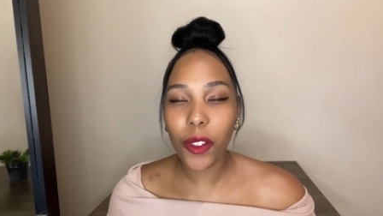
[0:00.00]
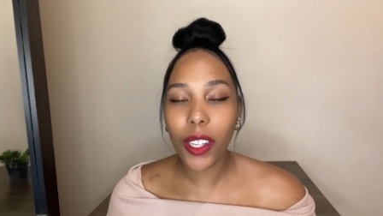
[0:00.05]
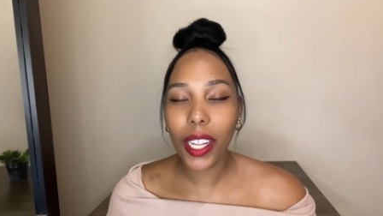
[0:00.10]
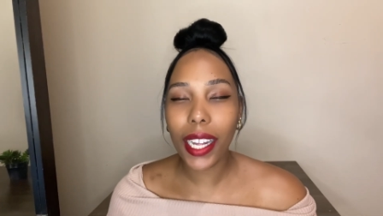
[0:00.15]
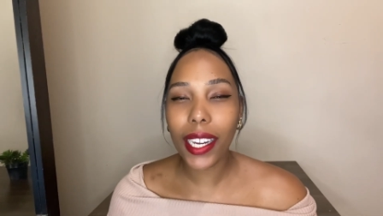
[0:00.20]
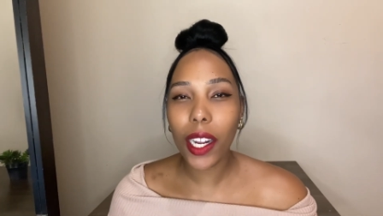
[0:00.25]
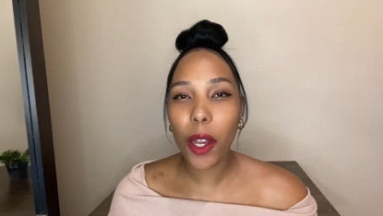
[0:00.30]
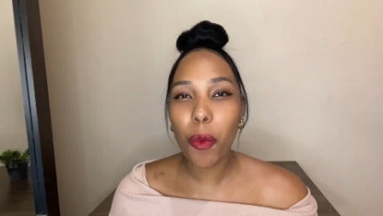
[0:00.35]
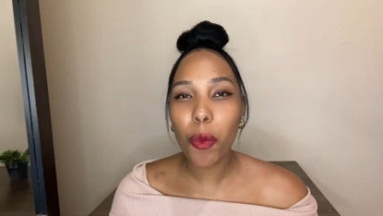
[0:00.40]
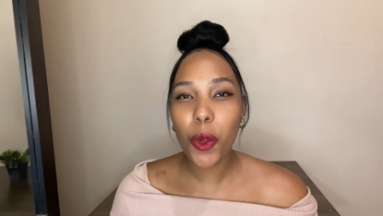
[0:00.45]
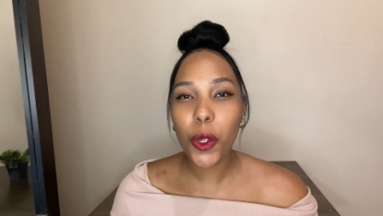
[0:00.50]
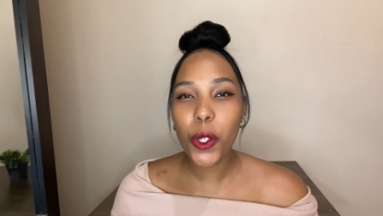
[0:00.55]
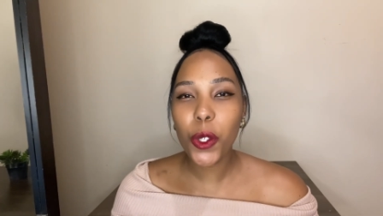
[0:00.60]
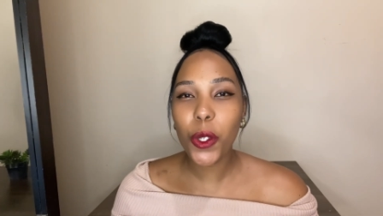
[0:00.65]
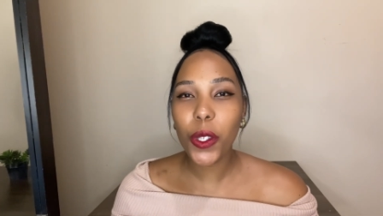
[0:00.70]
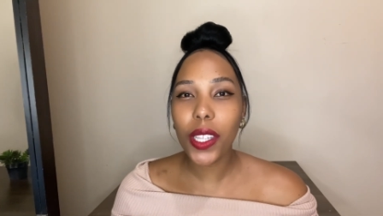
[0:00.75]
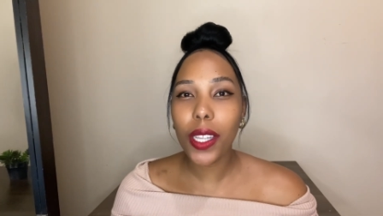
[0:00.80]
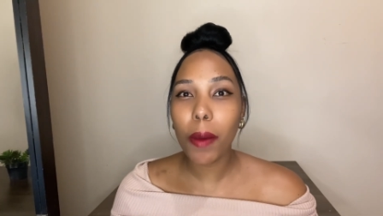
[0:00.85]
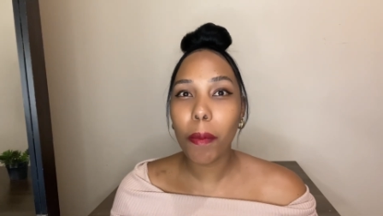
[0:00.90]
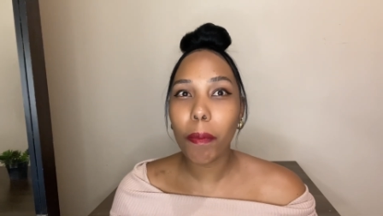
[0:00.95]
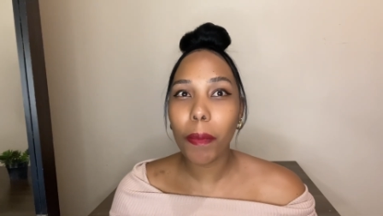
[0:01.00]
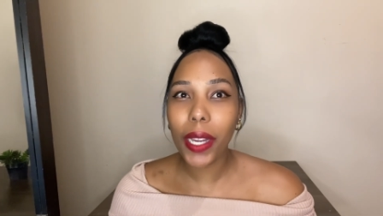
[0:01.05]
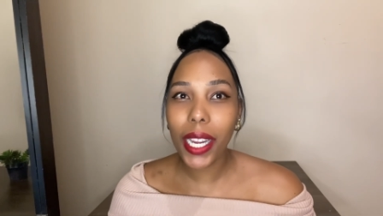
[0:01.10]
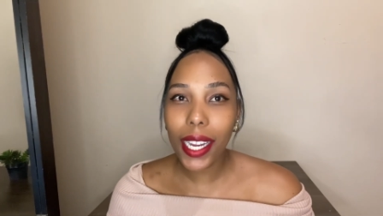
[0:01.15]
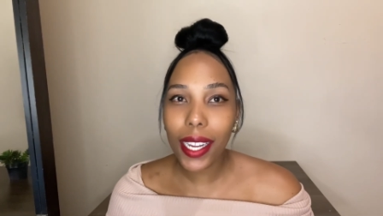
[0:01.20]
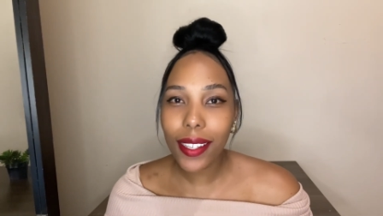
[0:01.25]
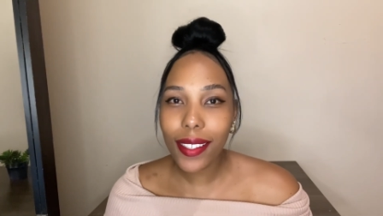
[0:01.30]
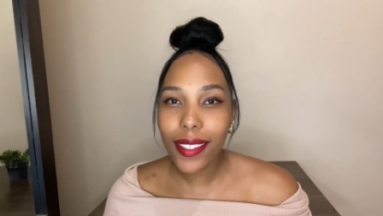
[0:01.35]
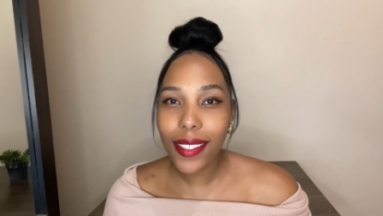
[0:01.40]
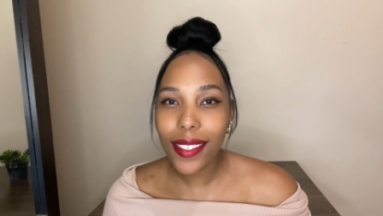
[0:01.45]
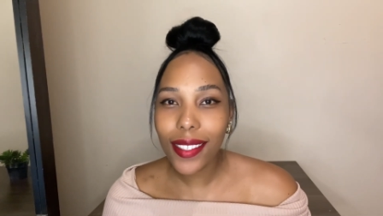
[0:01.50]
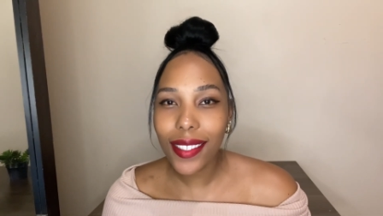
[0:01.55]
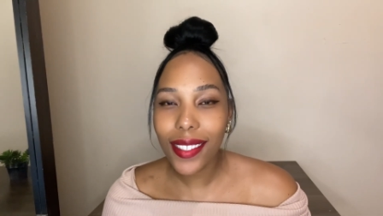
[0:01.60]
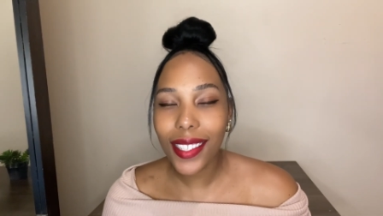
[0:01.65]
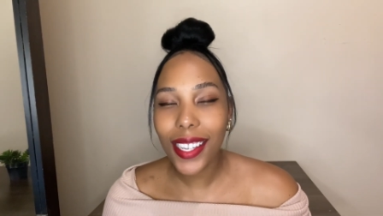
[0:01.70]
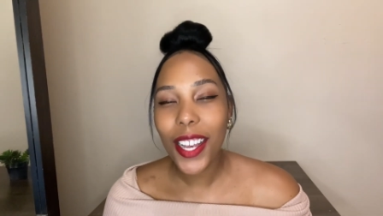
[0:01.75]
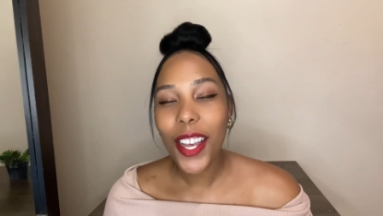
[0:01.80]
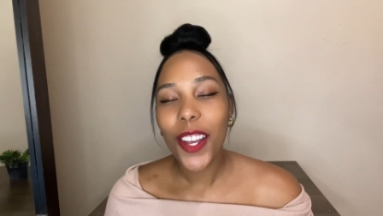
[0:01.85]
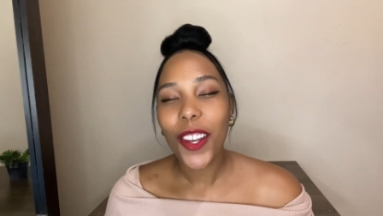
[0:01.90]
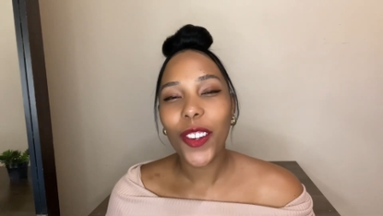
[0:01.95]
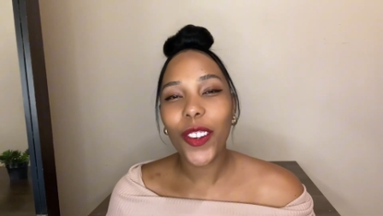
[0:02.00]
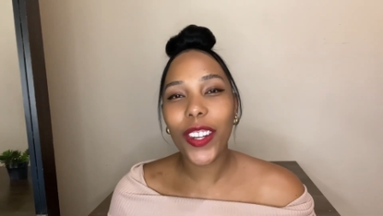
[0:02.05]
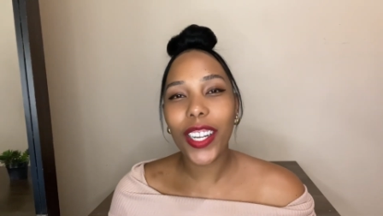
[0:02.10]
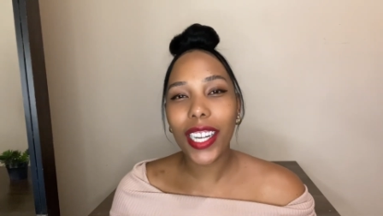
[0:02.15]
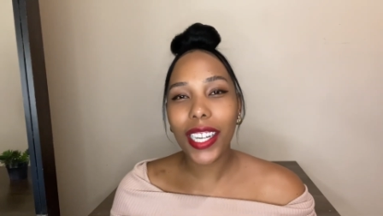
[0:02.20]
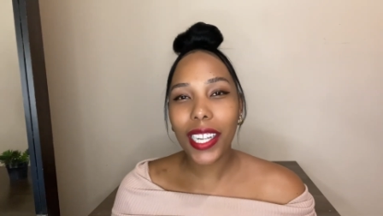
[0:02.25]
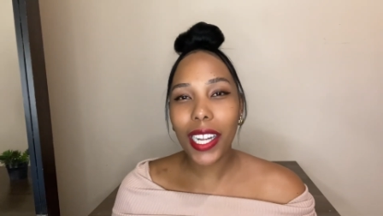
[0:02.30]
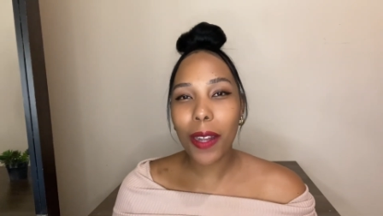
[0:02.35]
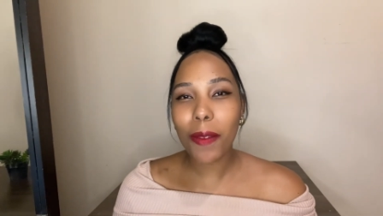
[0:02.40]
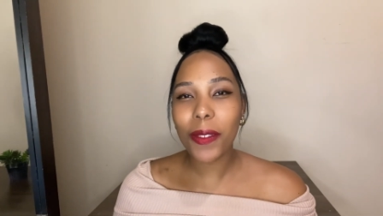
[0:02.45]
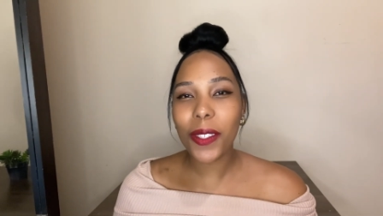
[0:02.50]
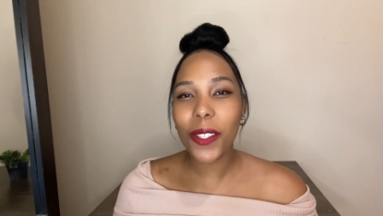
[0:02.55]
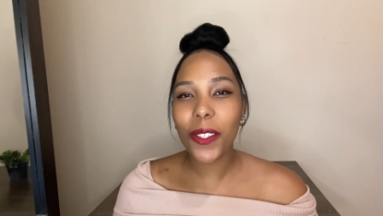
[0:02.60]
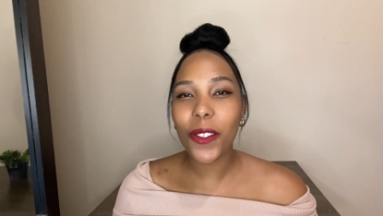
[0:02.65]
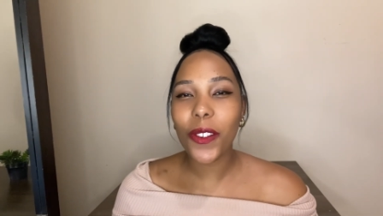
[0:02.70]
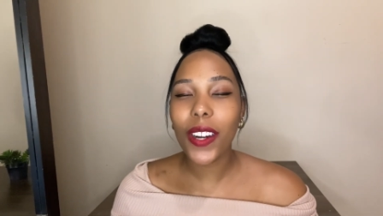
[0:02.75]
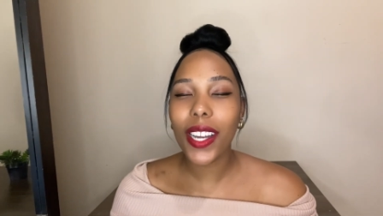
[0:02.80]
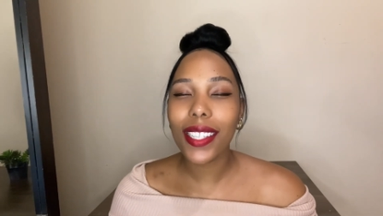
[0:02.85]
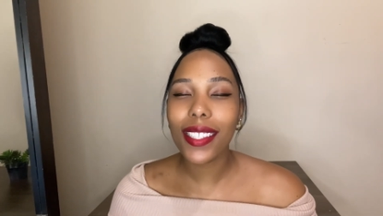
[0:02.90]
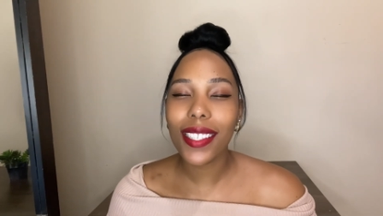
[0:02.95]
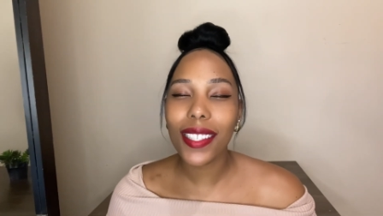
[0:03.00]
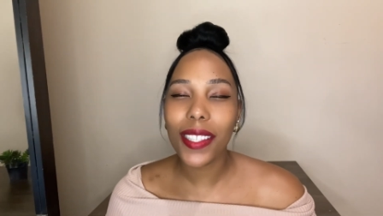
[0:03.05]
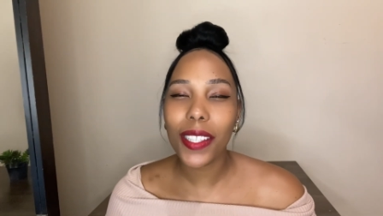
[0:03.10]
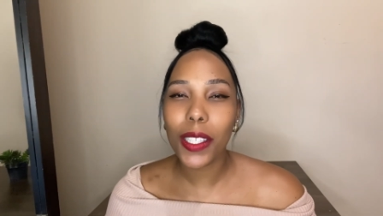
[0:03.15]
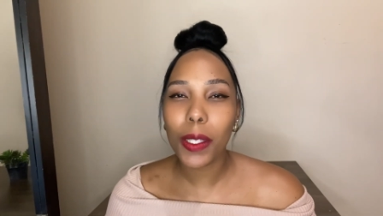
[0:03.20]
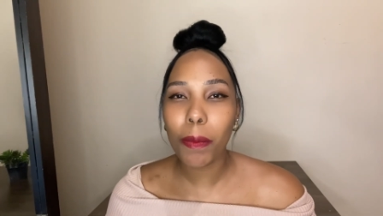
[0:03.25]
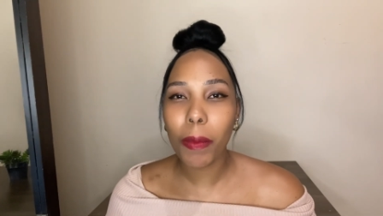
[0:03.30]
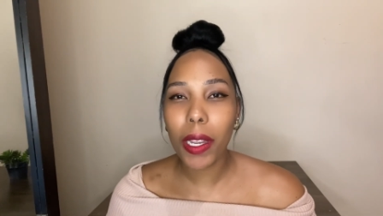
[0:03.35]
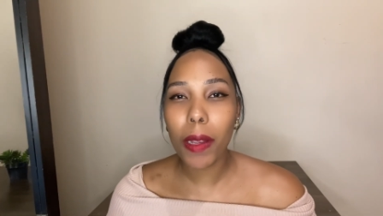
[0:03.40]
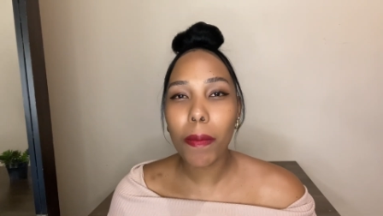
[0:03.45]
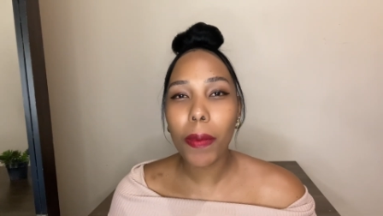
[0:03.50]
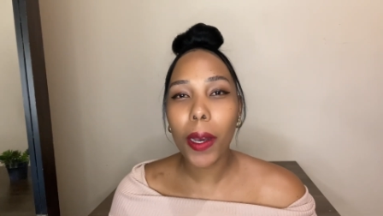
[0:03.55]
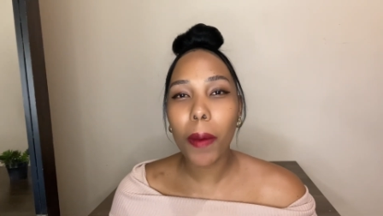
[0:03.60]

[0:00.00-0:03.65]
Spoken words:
and I wish you the best when it comes to writing this paper.